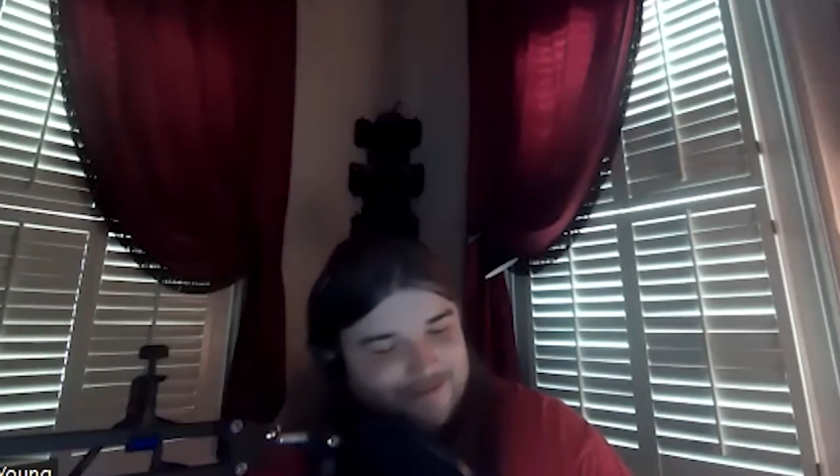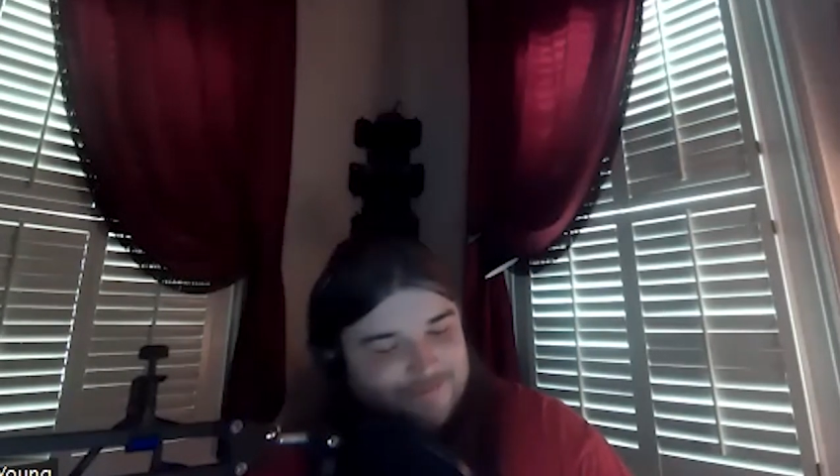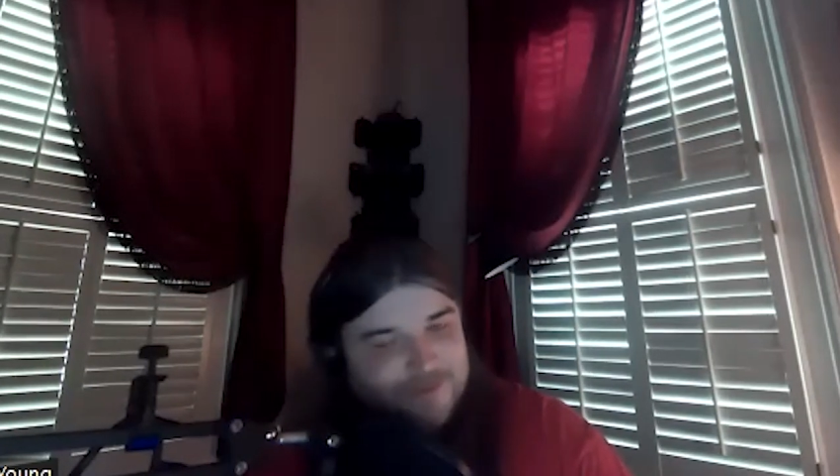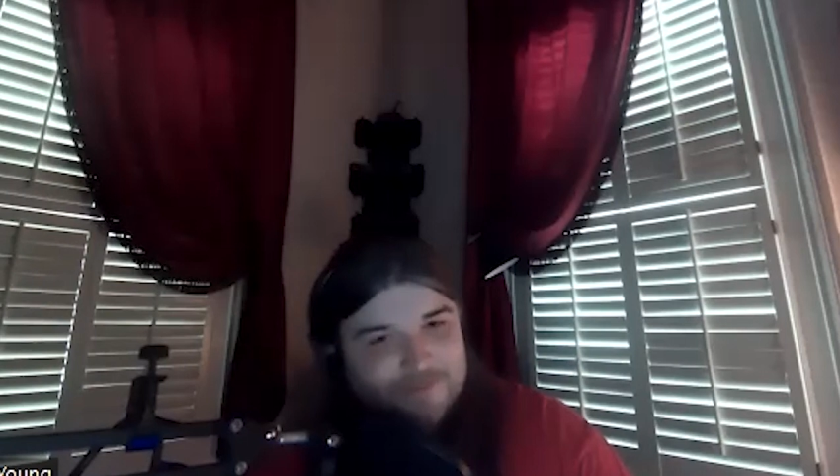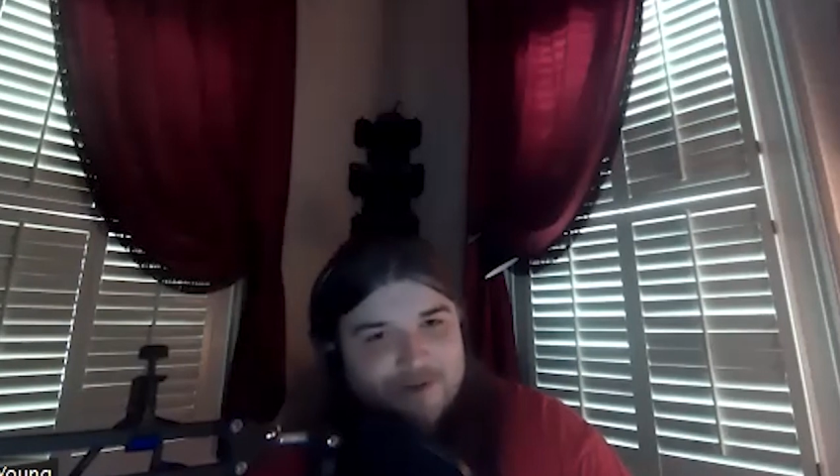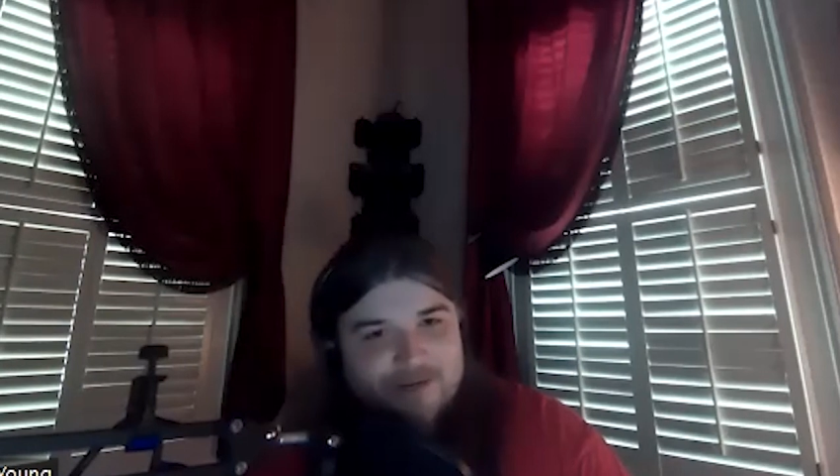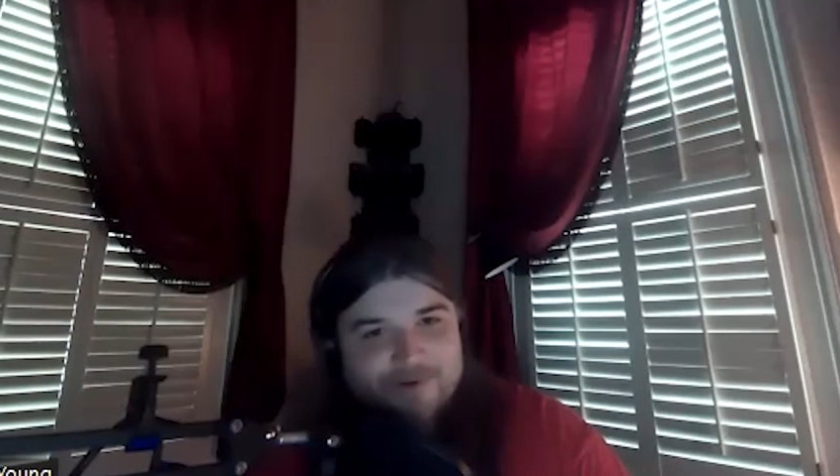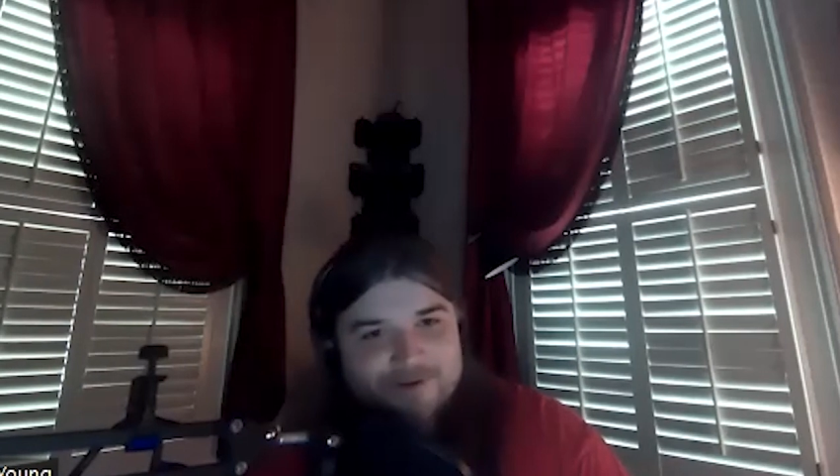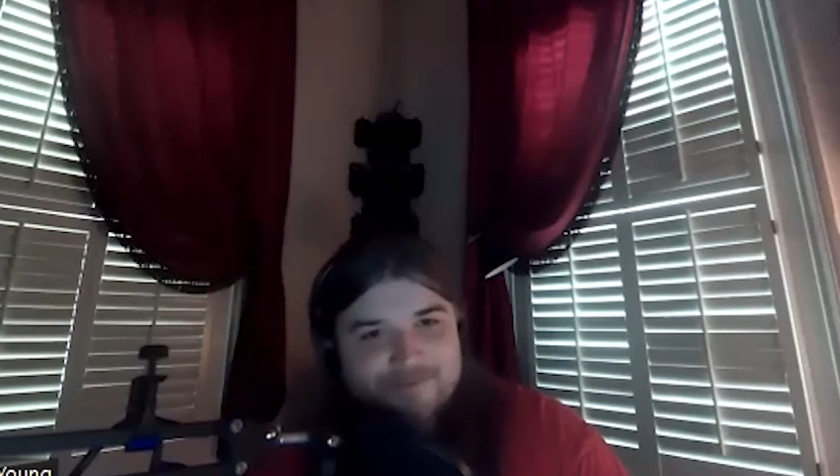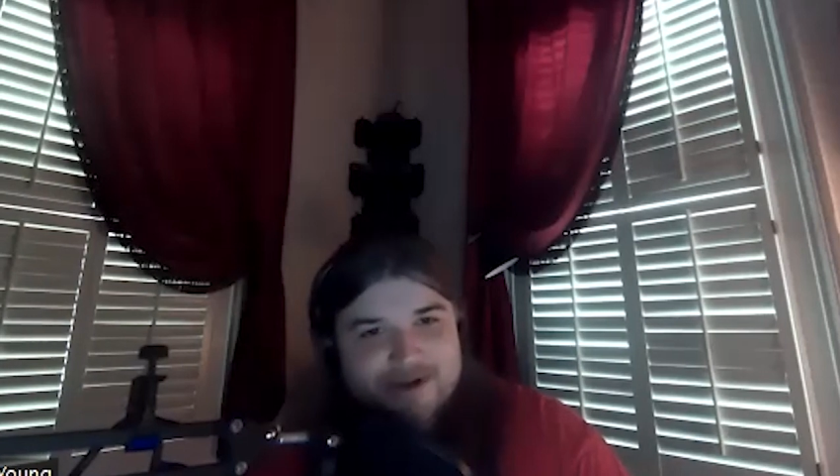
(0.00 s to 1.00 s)
most
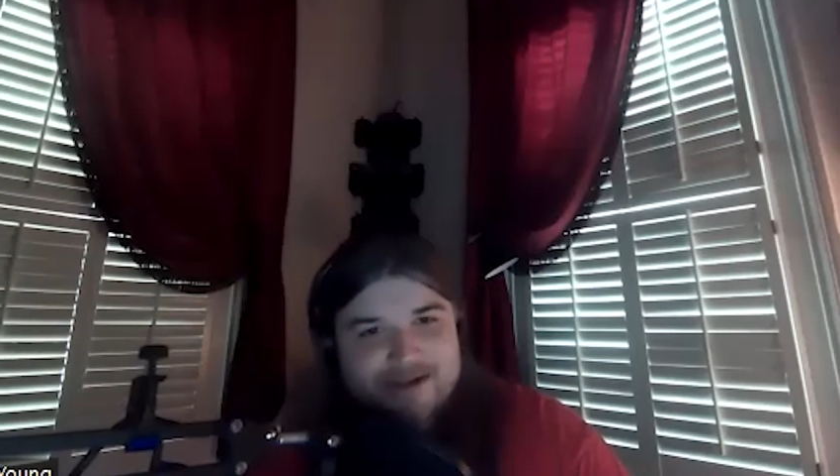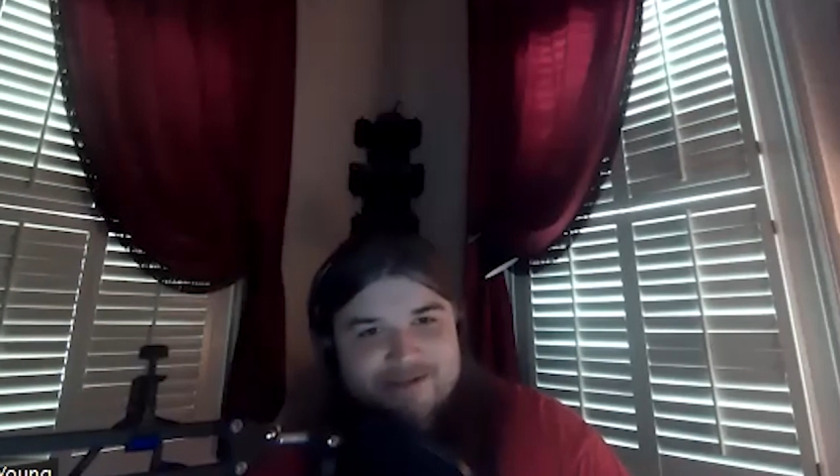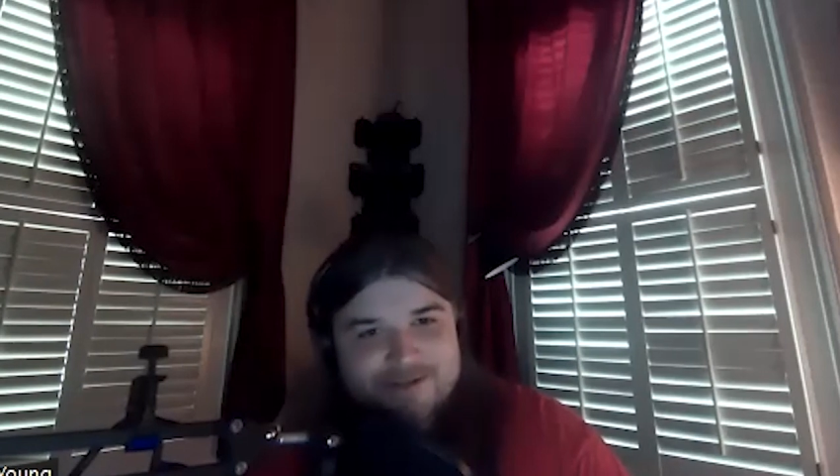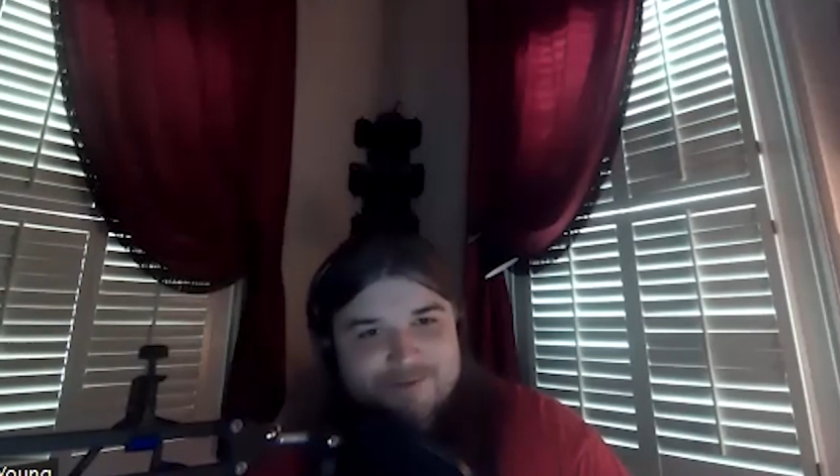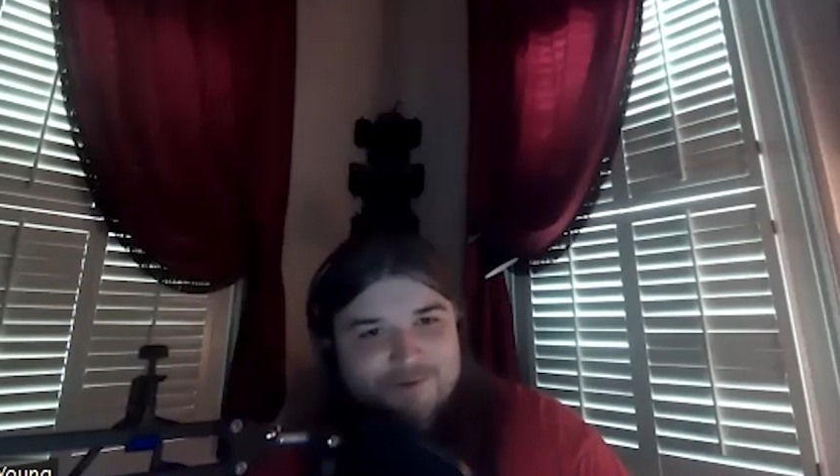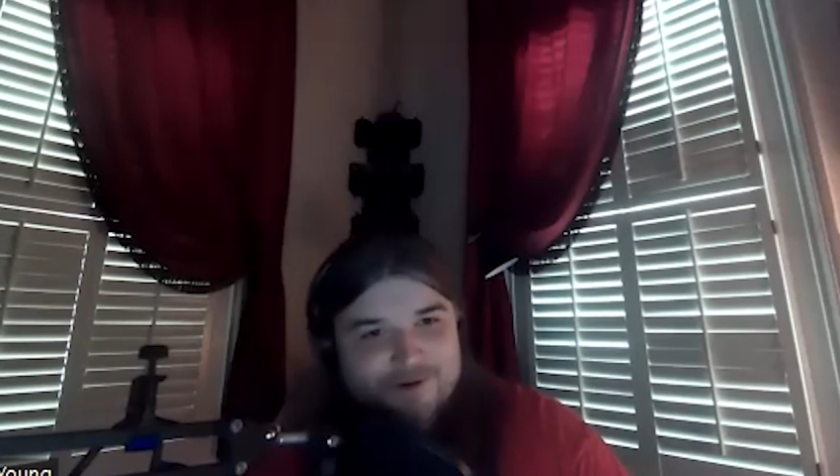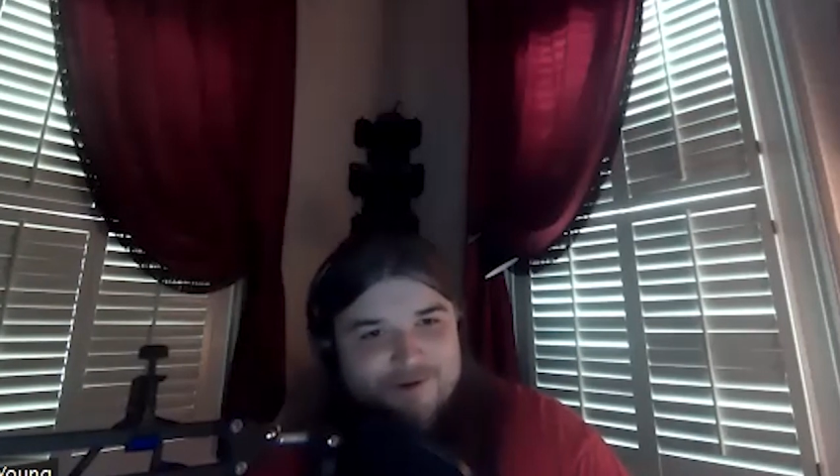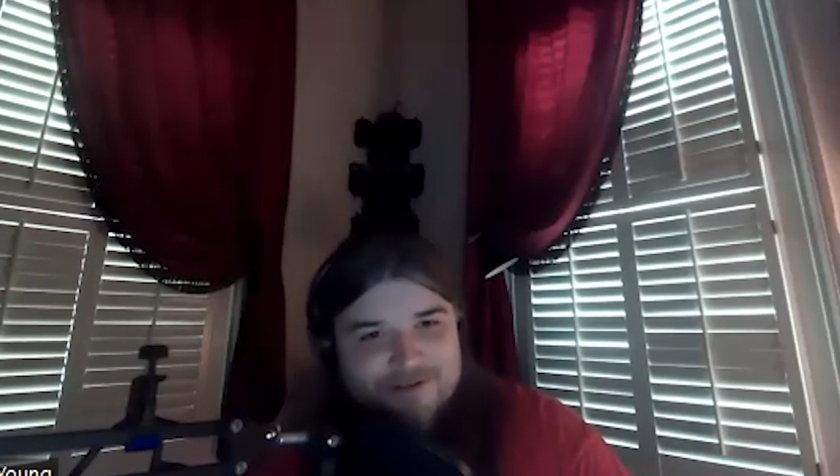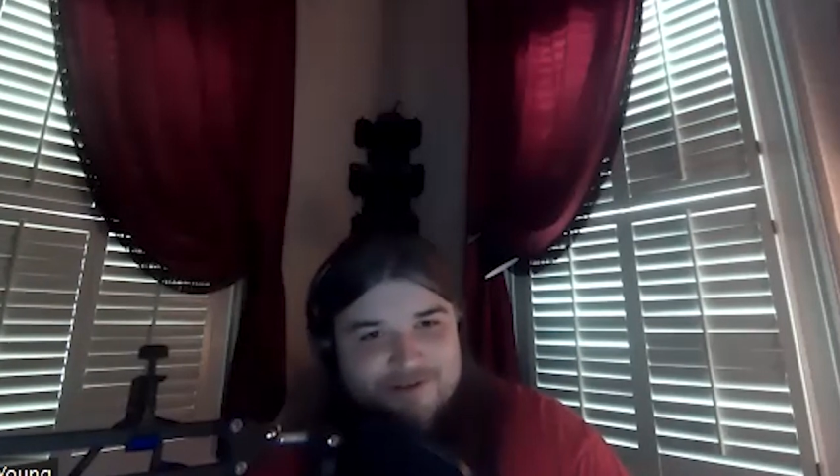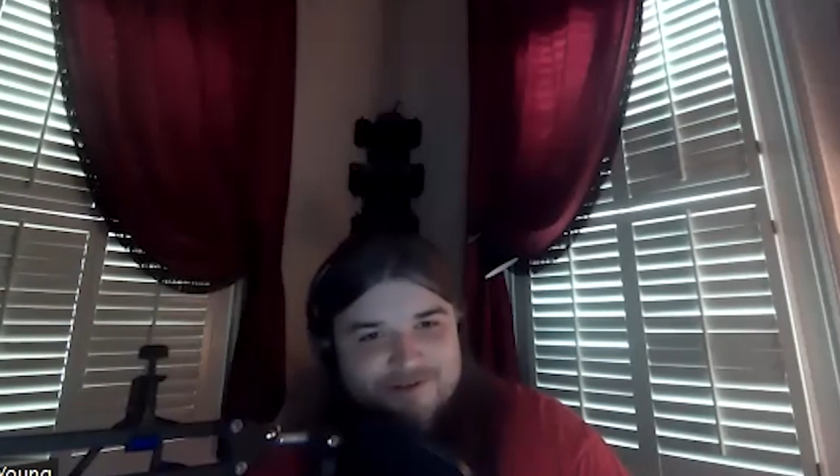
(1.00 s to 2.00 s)
popular mask in the world.
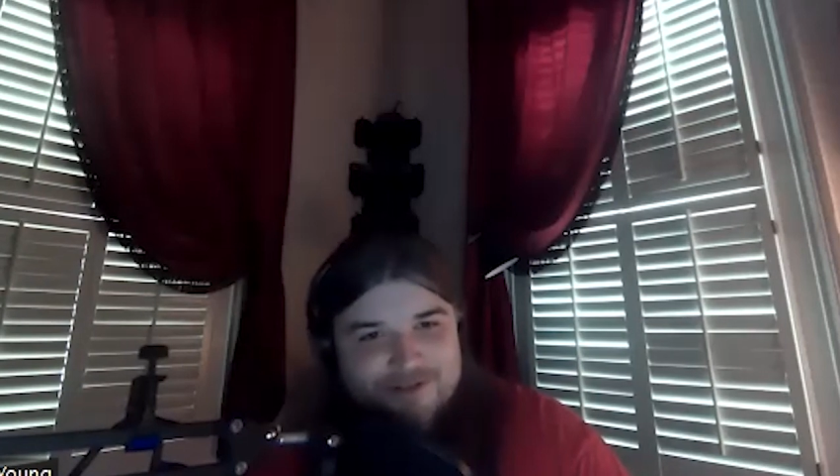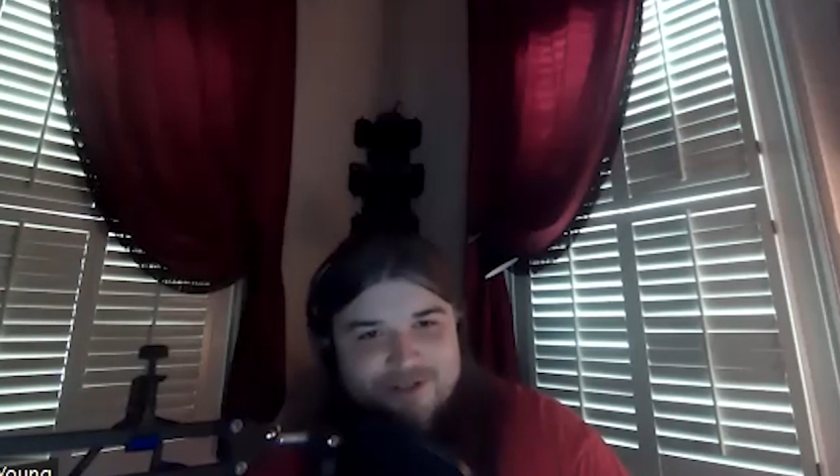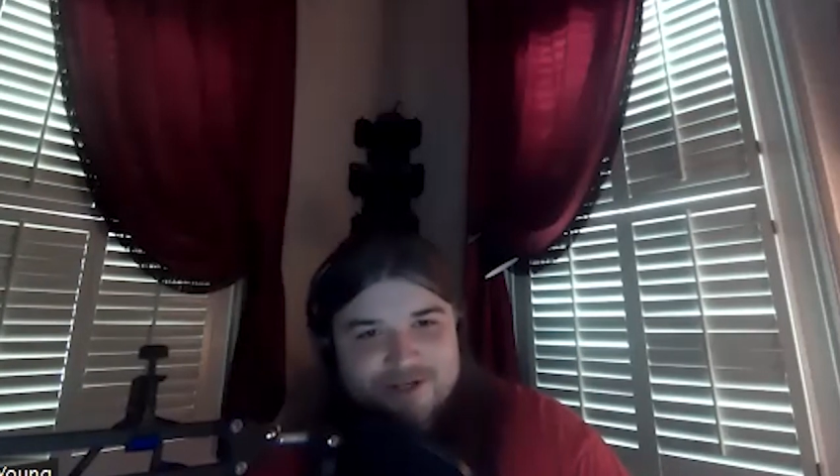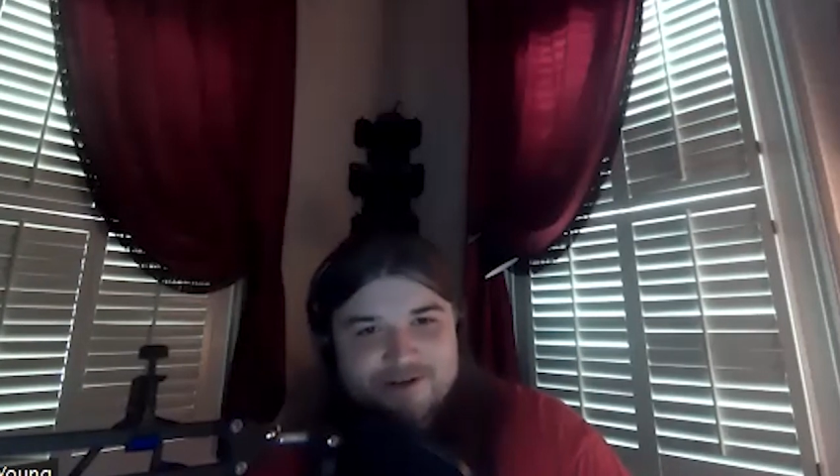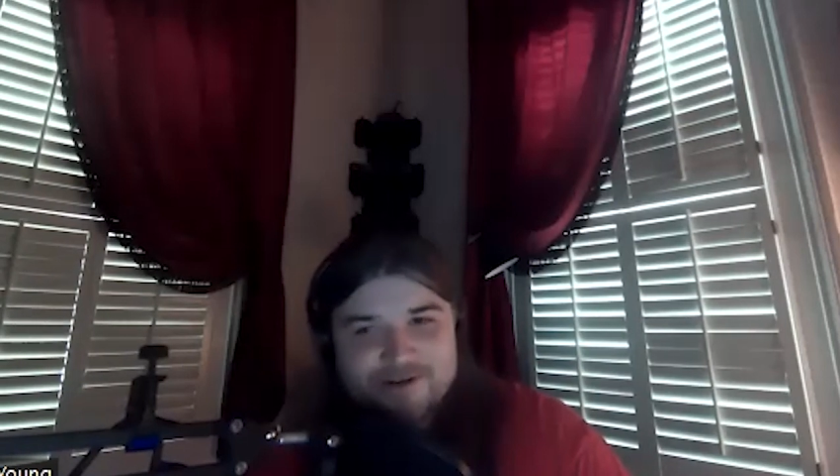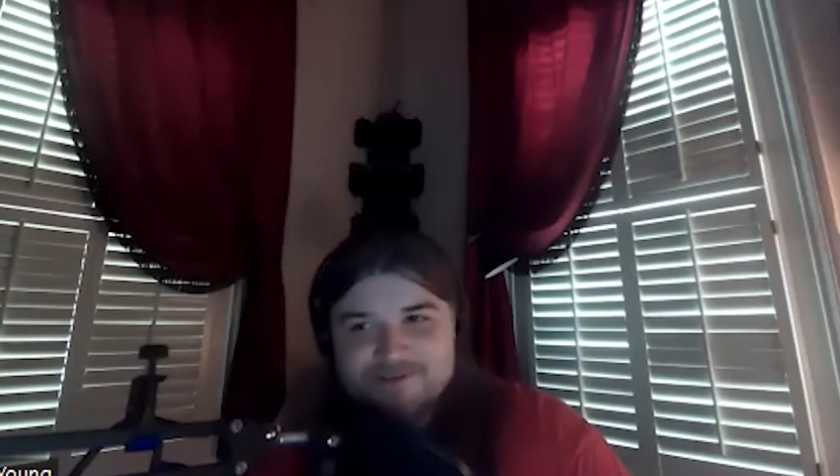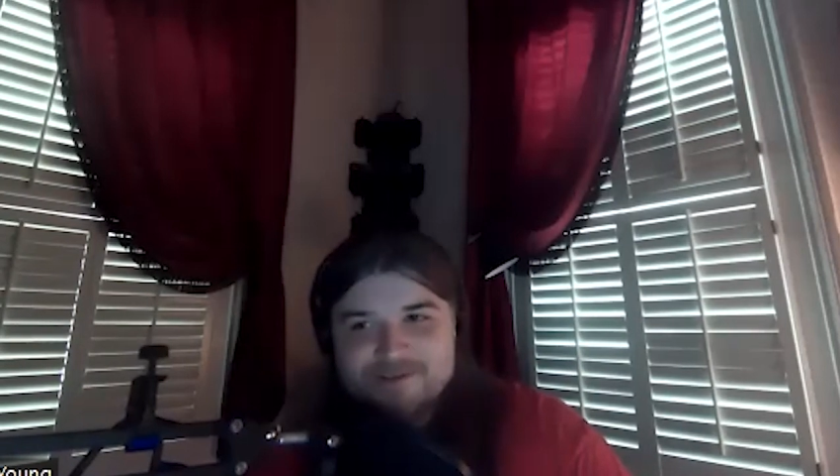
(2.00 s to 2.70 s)
It's on shelves.